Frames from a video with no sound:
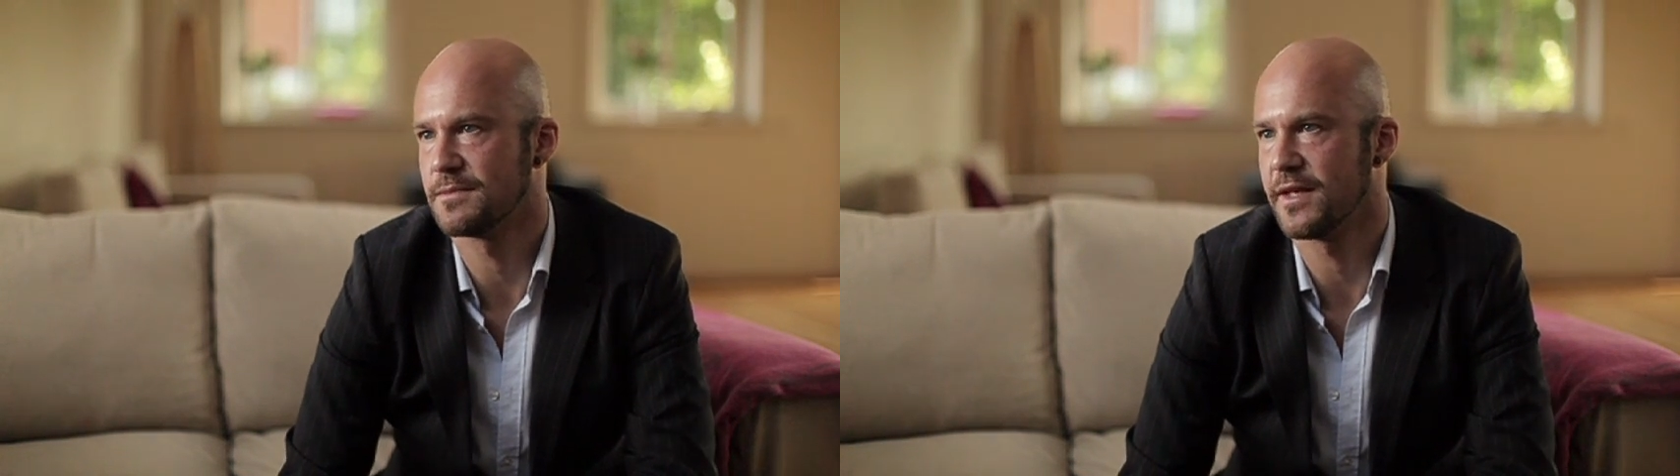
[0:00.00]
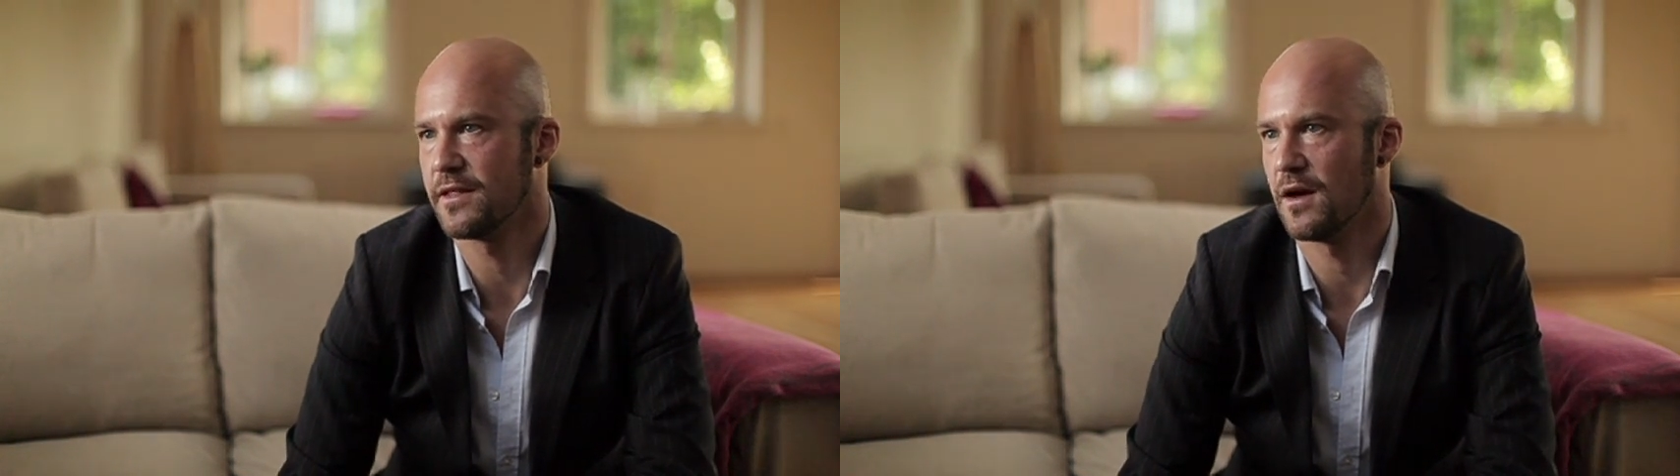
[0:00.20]

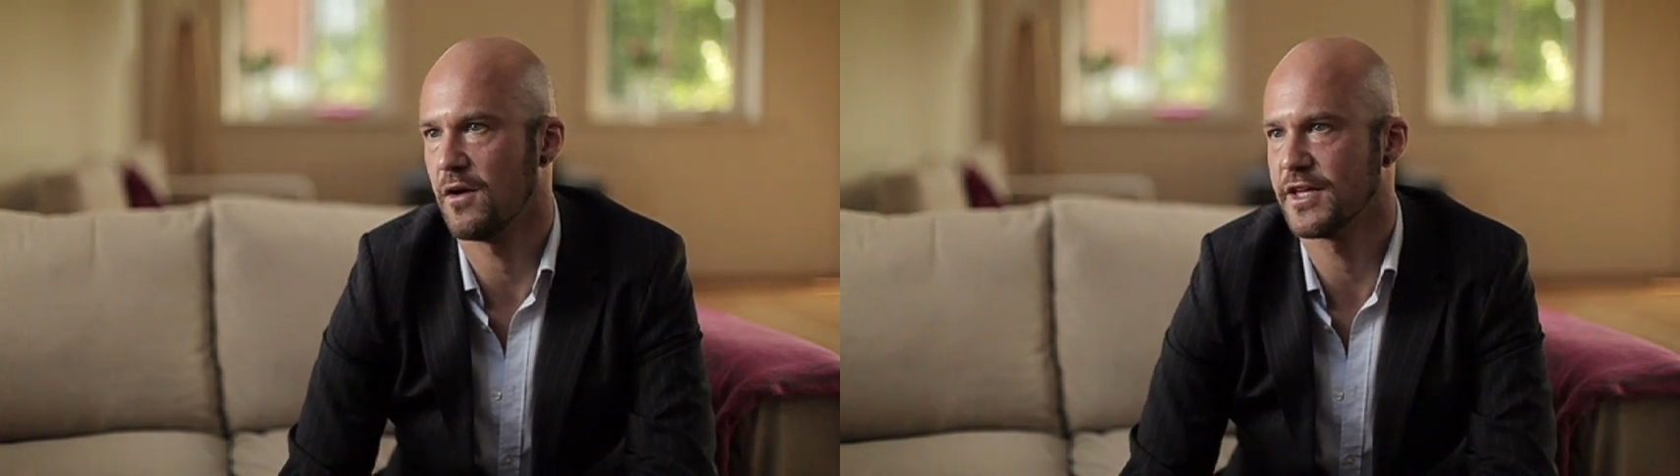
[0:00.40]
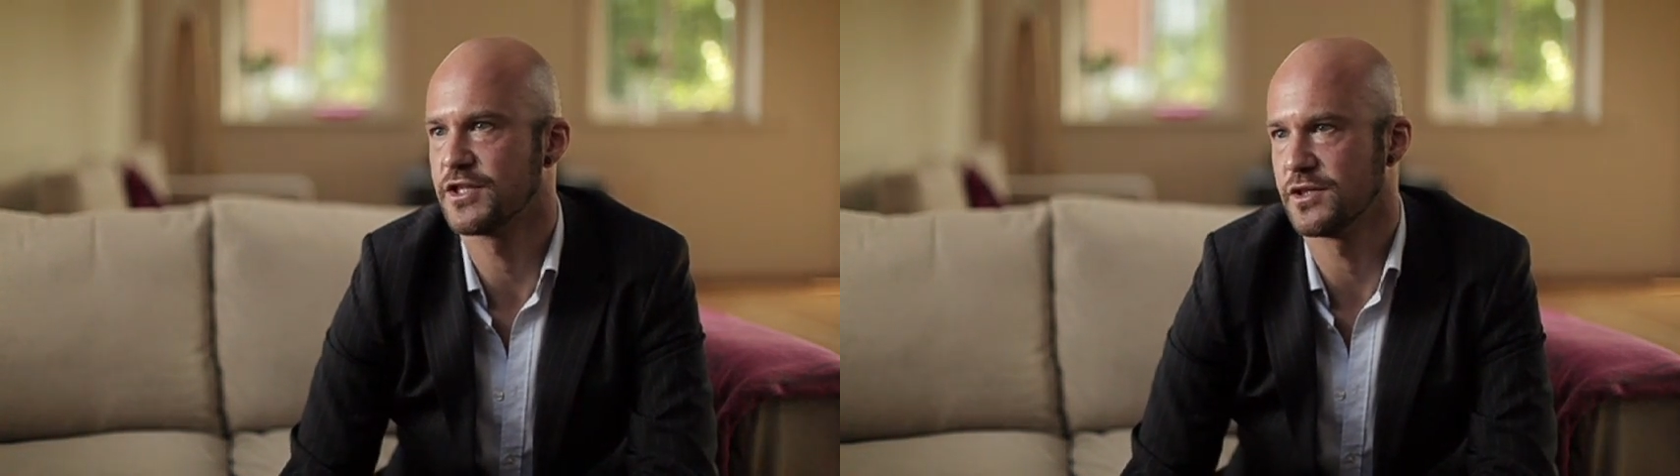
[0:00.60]
to me that
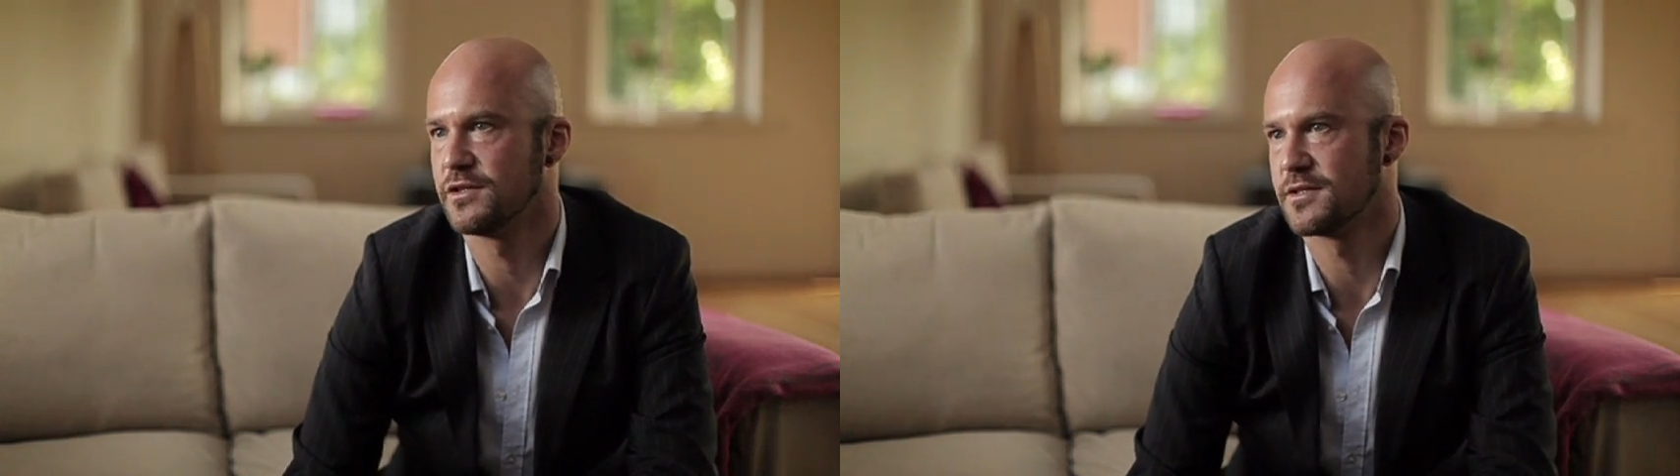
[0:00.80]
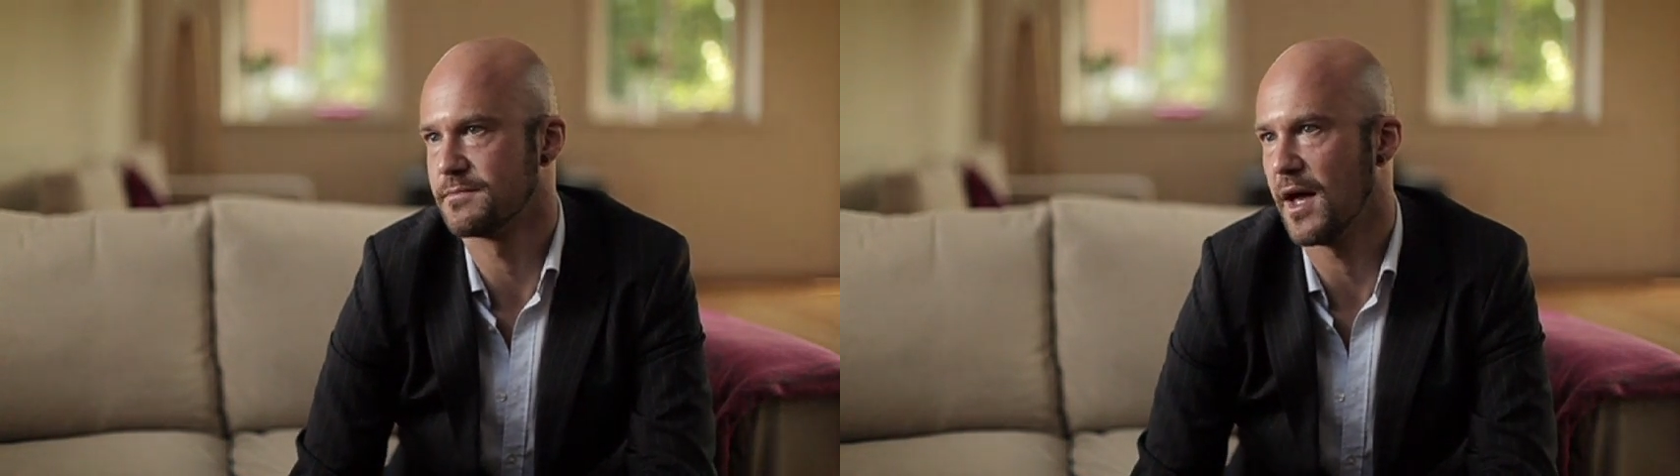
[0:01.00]
I
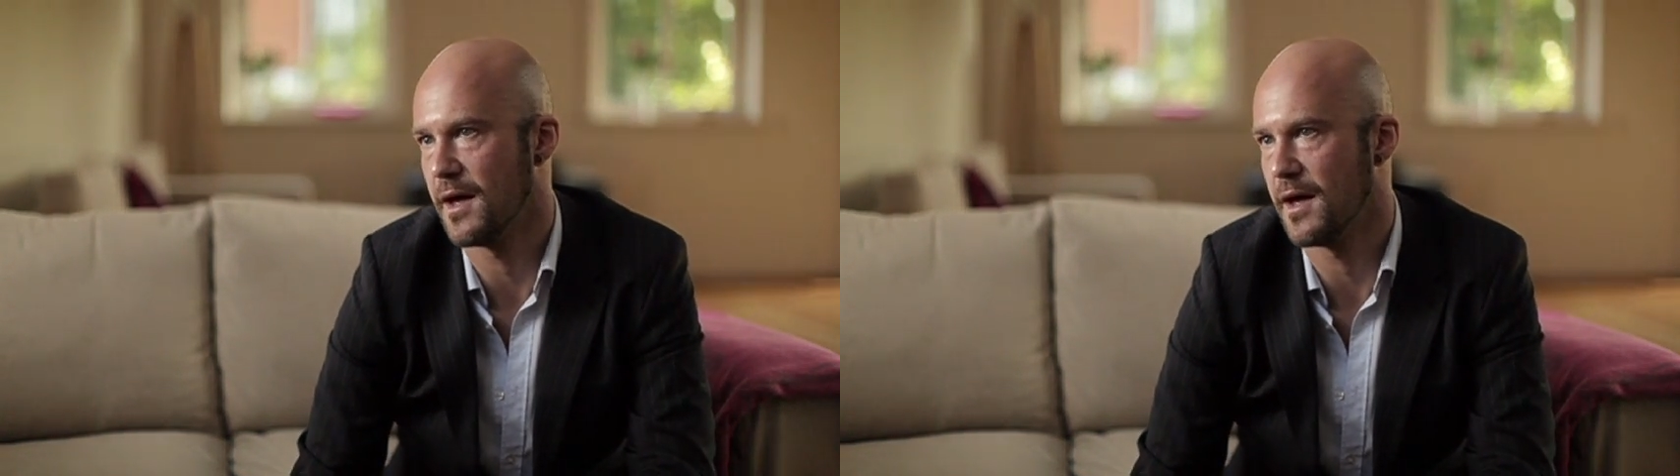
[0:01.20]
should